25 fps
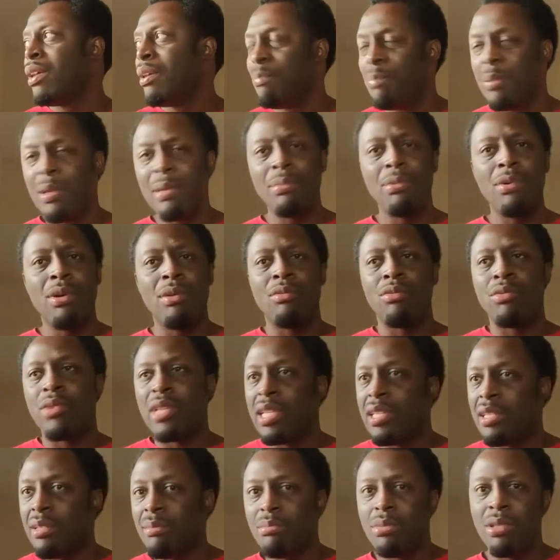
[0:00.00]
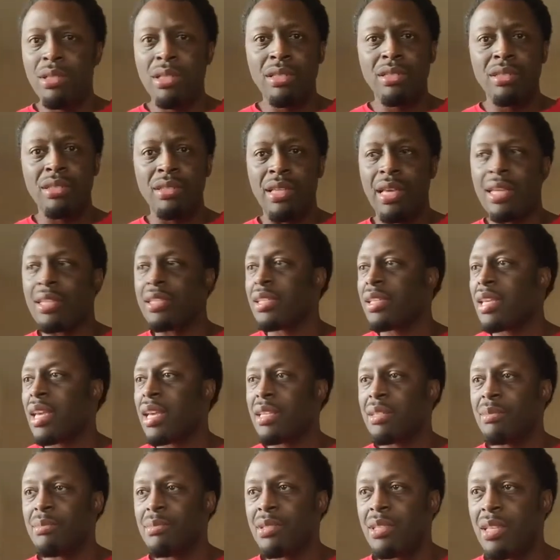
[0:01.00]
And people read the books and
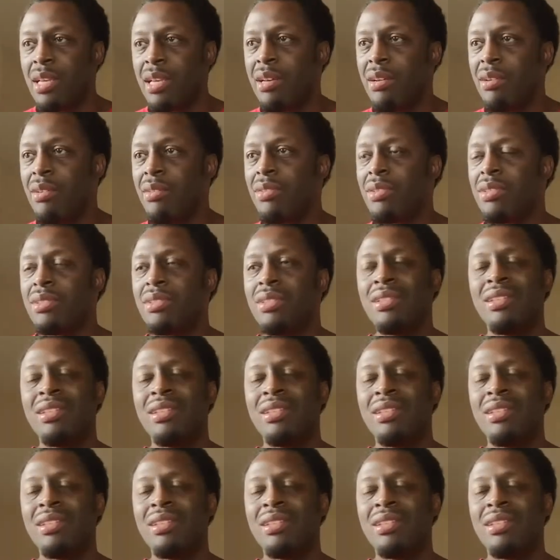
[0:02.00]
educate themselves,